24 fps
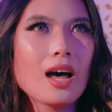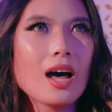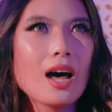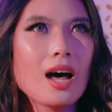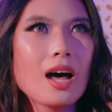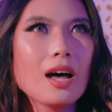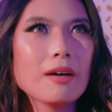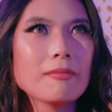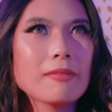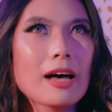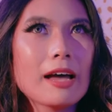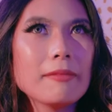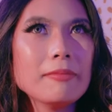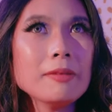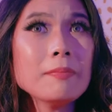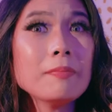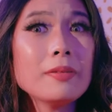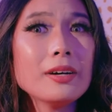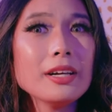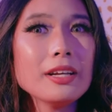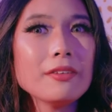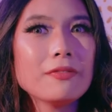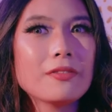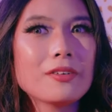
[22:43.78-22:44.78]
I've been
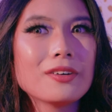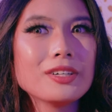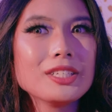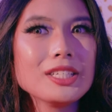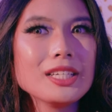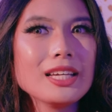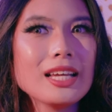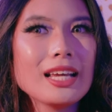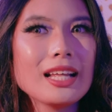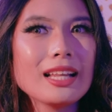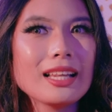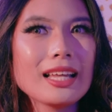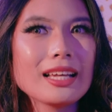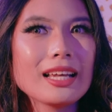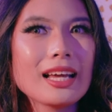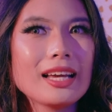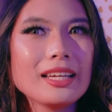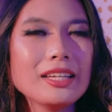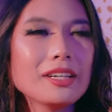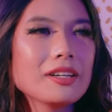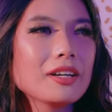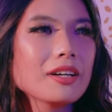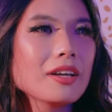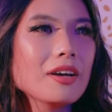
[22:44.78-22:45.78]
pretty fortunate, like, a
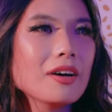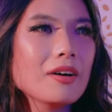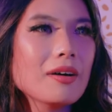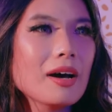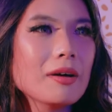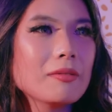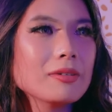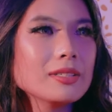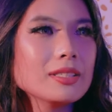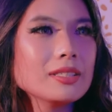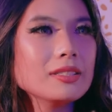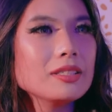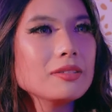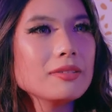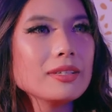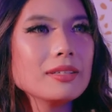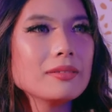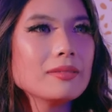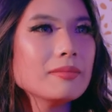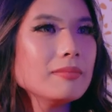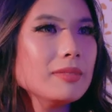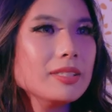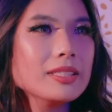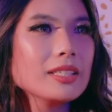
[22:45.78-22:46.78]
year ago, I wasn't
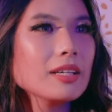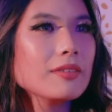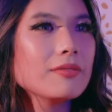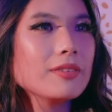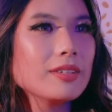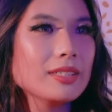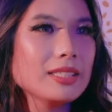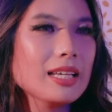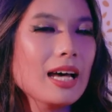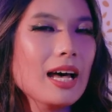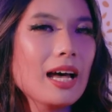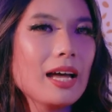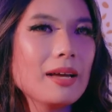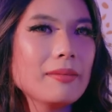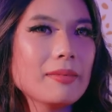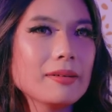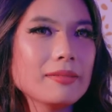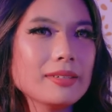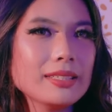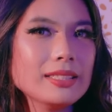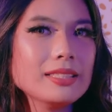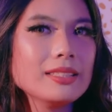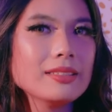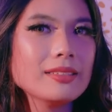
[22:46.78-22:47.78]
doing music full time, I
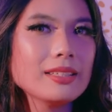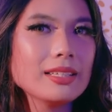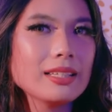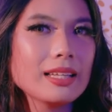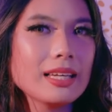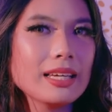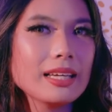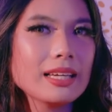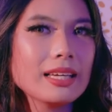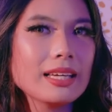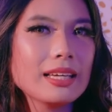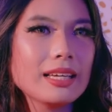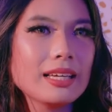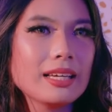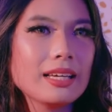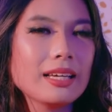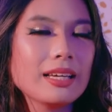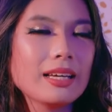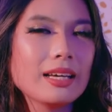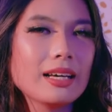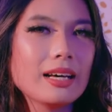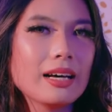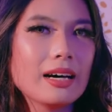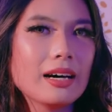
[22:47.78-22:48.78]
was doing, like,
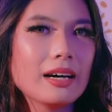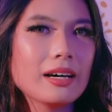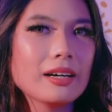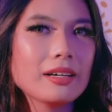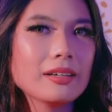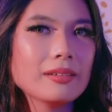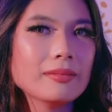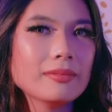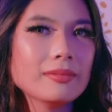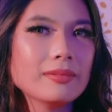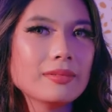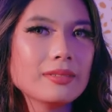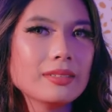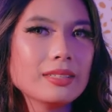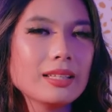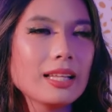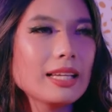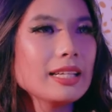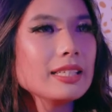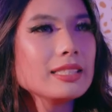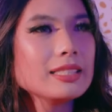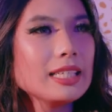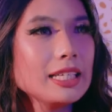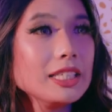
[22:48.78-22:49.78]

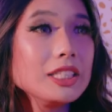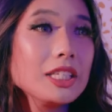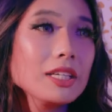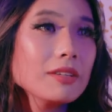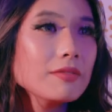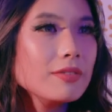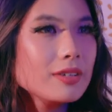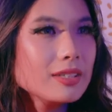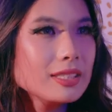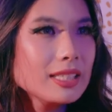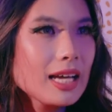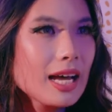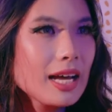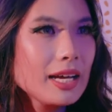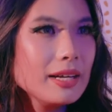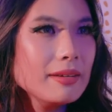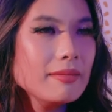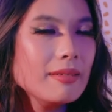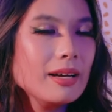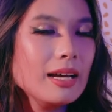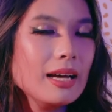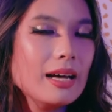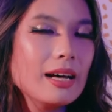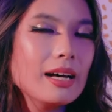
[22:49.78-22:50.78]
teaching full
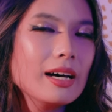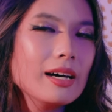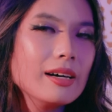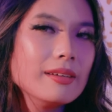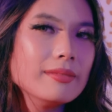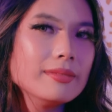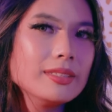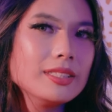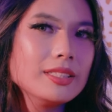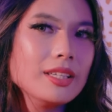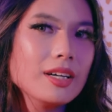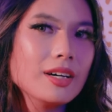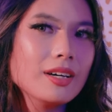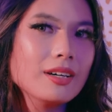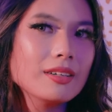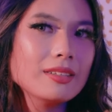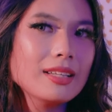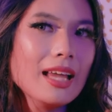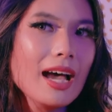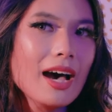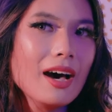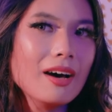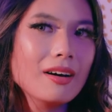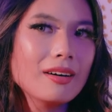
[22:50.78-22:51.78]
time, so
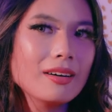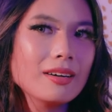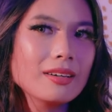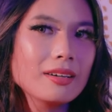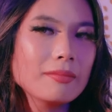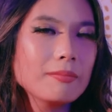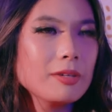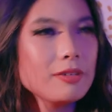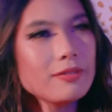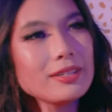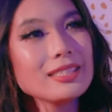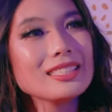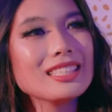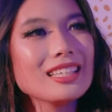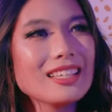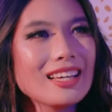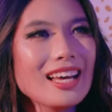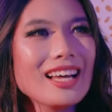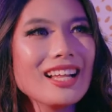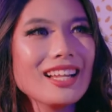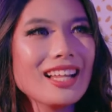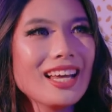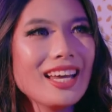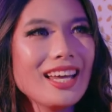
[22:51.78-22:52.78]
now moving to
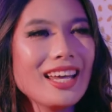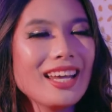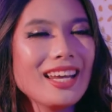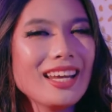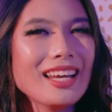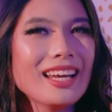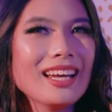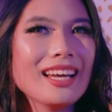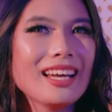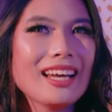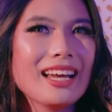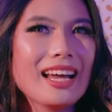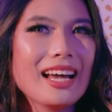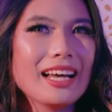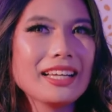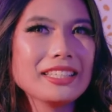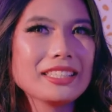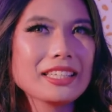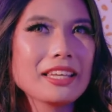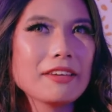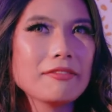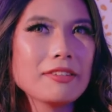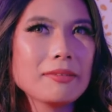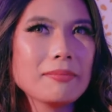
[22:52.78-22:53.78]
LA has
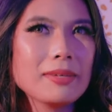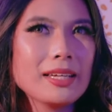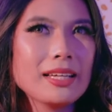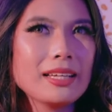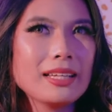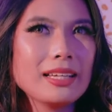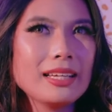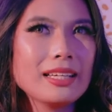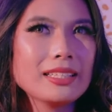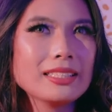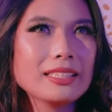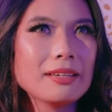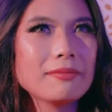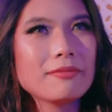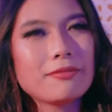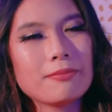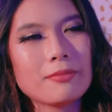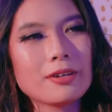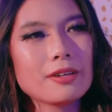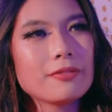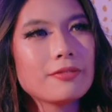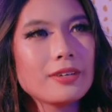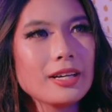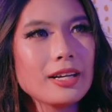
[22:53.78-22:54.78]
given me some
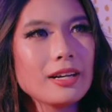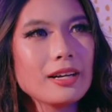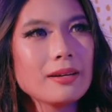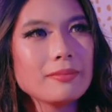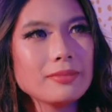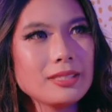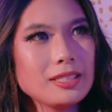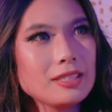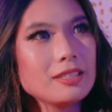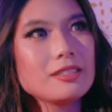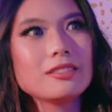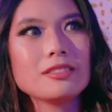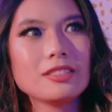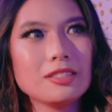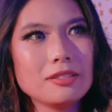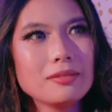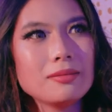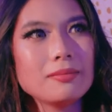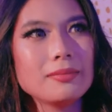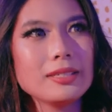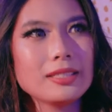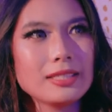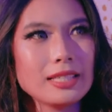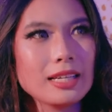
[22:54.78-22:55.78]
more freedom to do
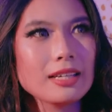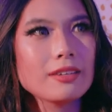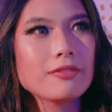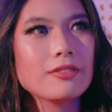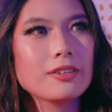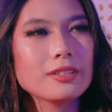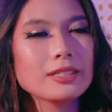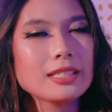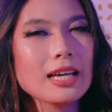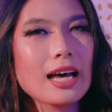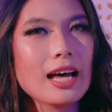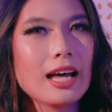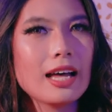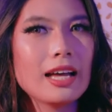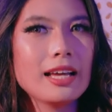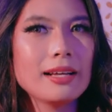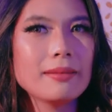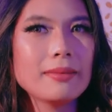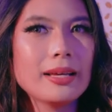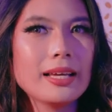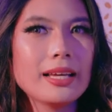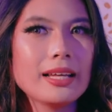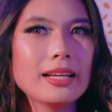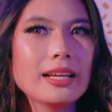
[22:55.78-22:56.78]
music full time,
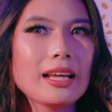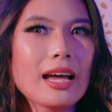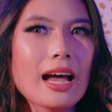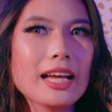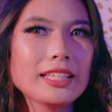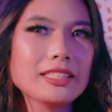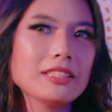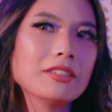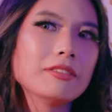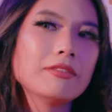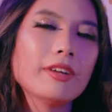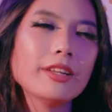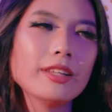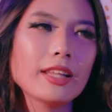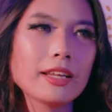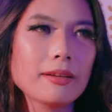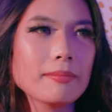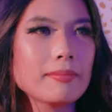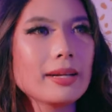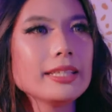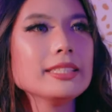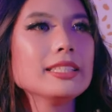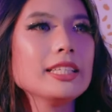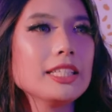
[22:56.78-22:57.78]
and I still run, like,
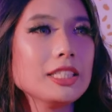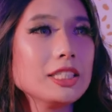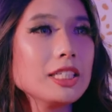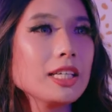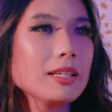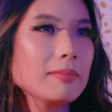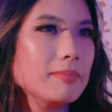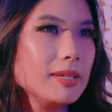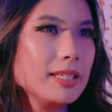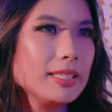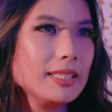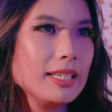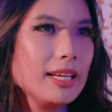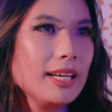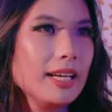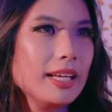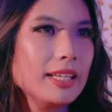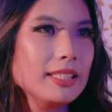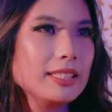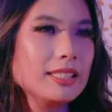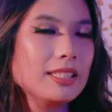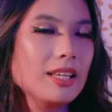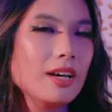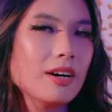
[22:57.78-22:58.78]
my teaching
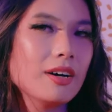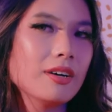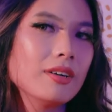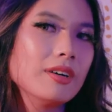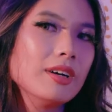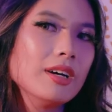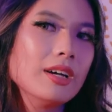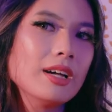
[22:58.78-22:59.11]
business, so,